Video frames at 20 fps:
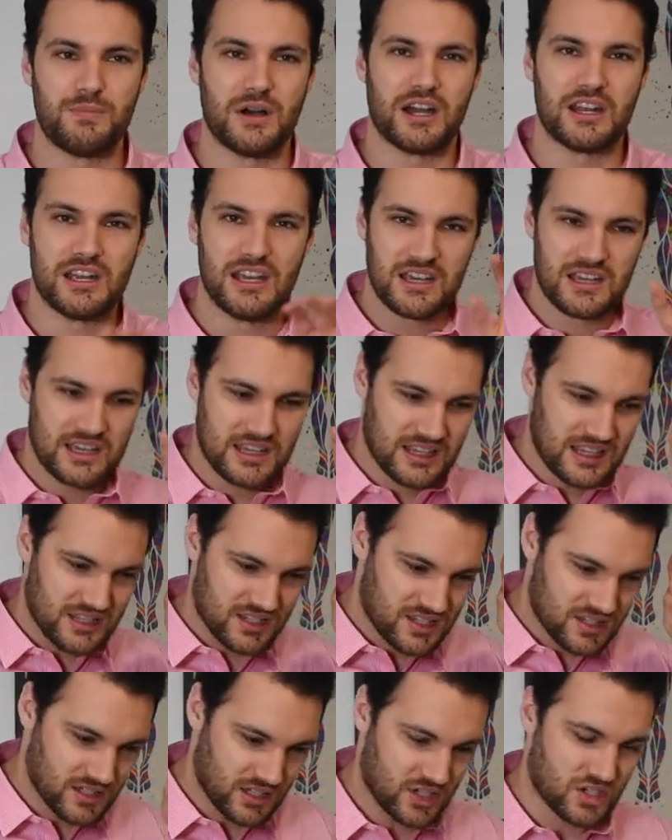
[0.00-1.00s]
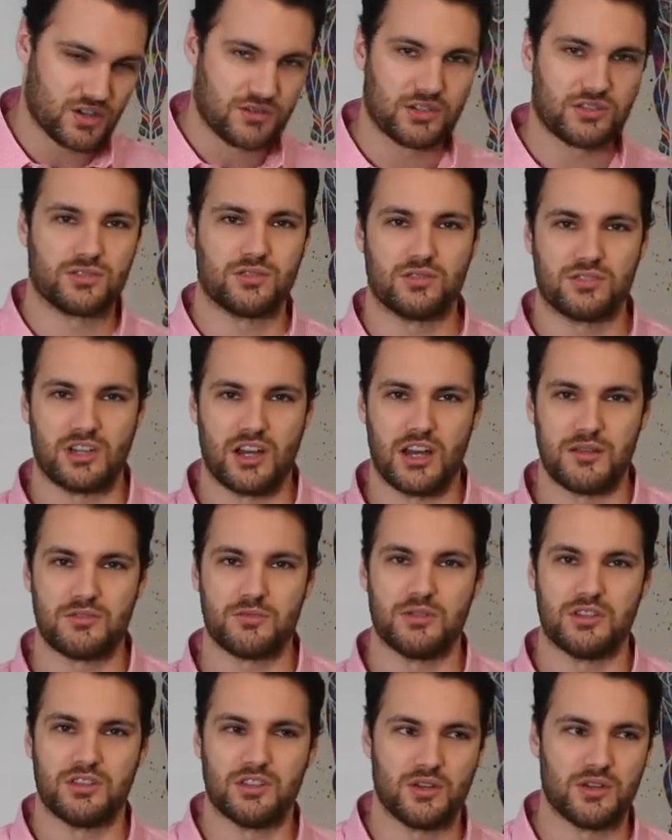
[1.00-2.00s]
But it's such a critical time
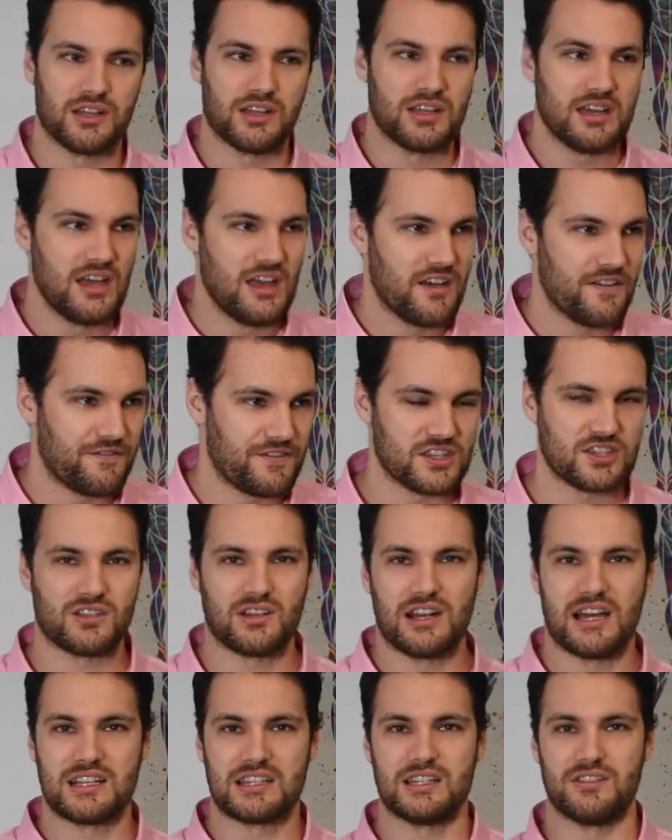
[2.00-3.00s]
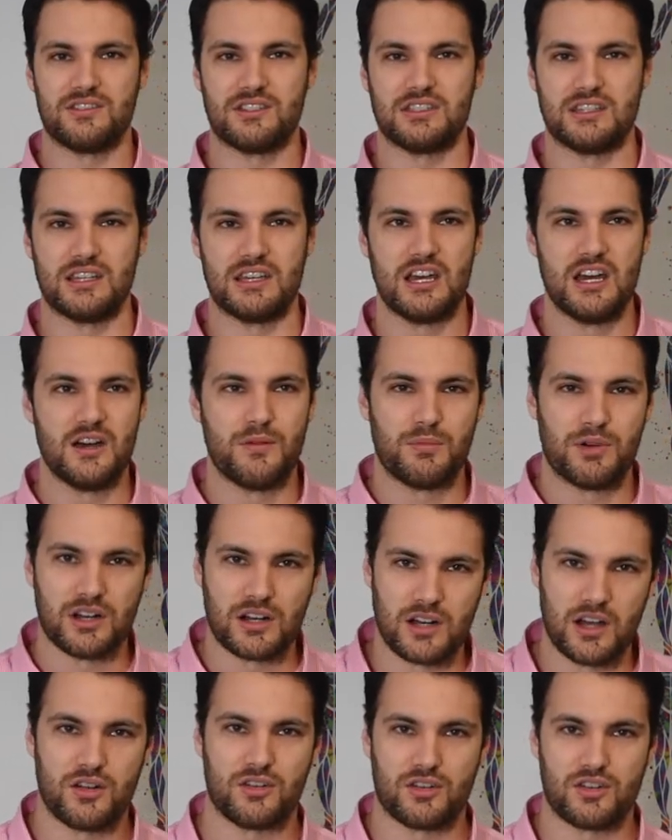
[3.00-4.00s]
to be doing physical activity,
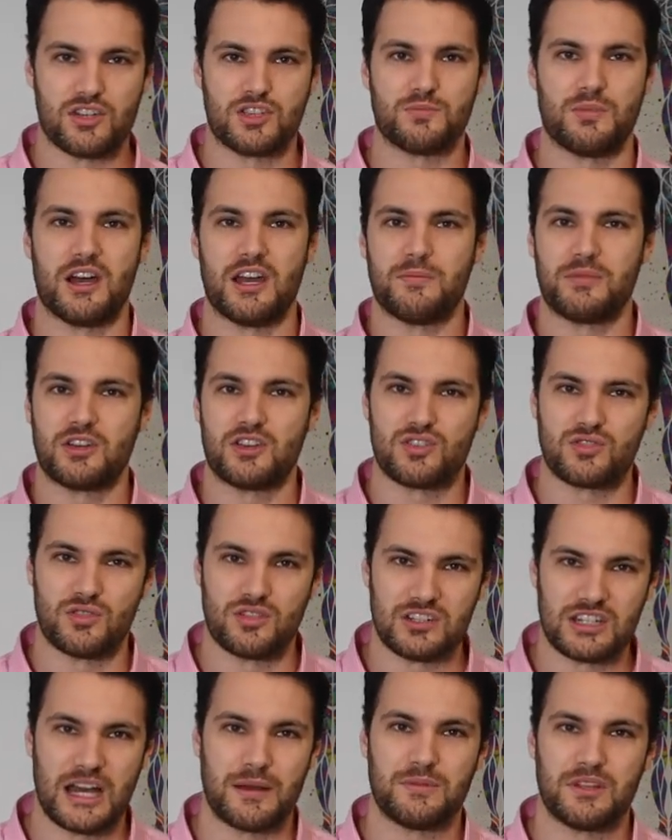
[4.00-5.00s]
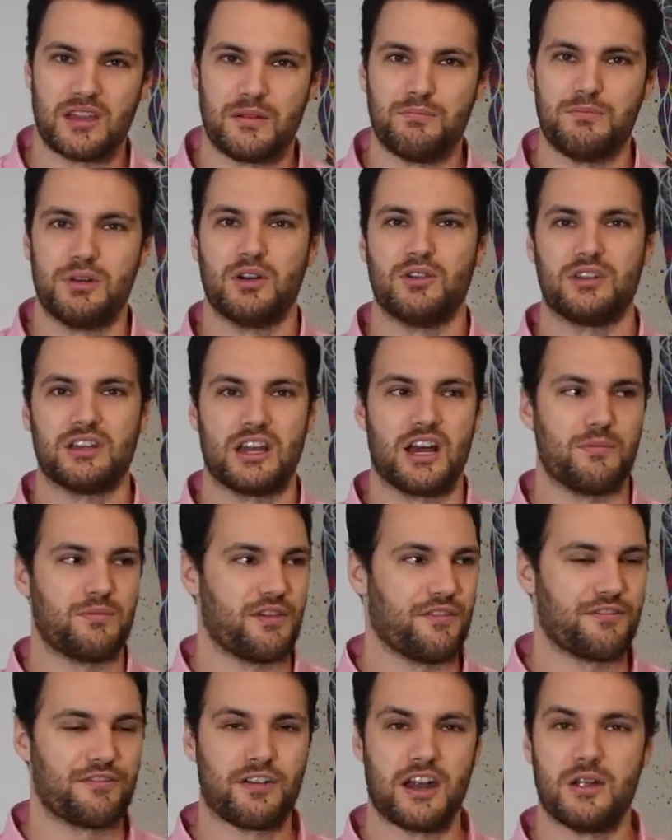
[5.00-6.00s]
putting load on your spine because you're adapting and building up
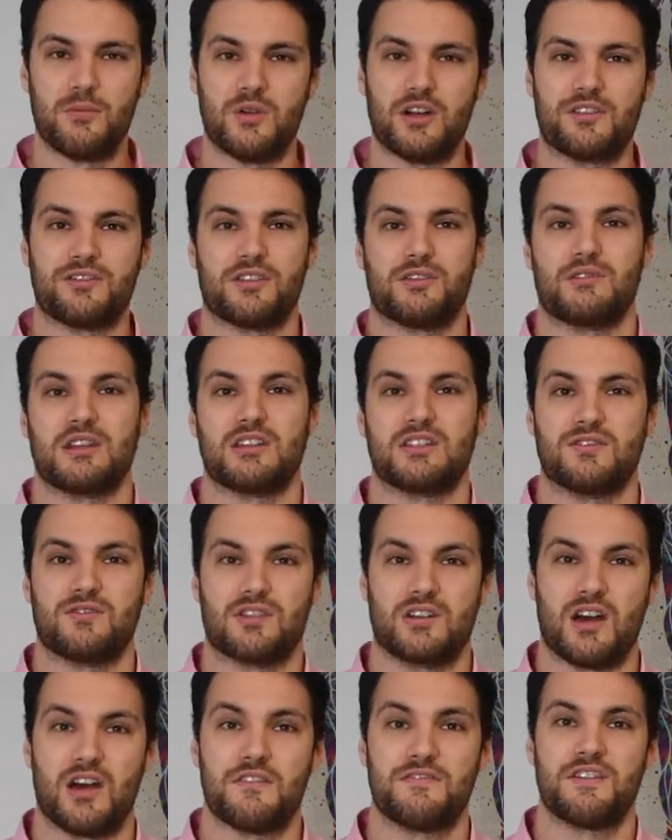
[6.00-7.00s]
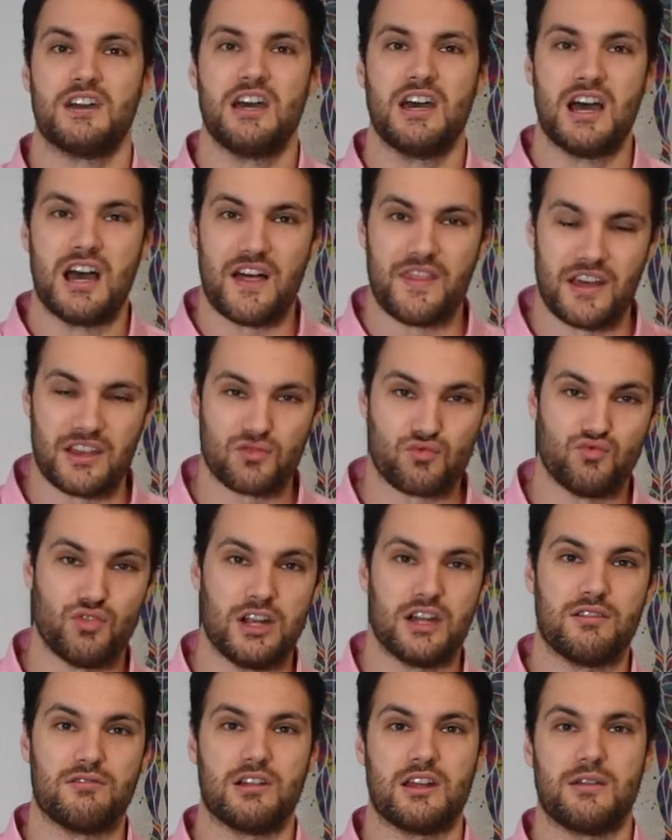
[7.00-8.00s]
the framework for the rest of your life, and that's
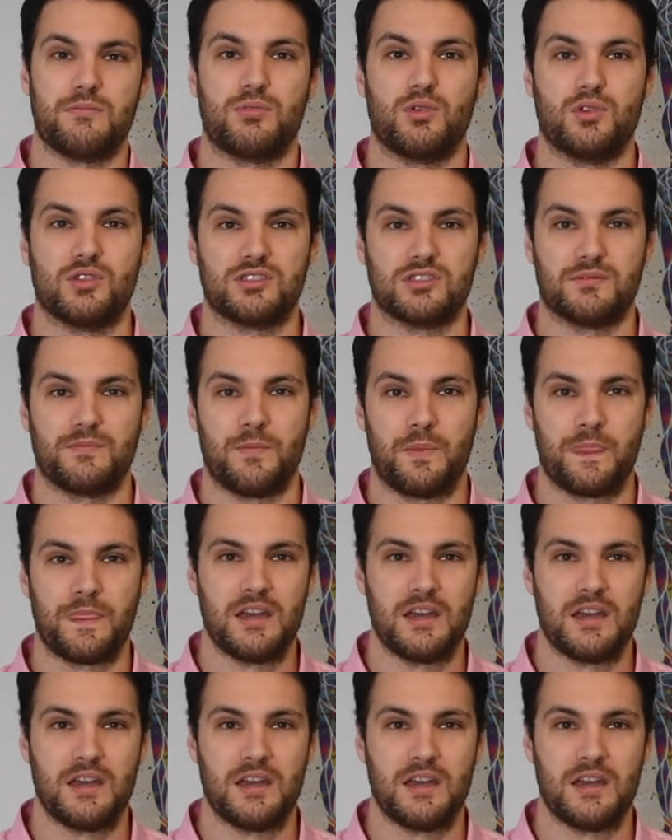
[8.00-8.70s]
really, really important.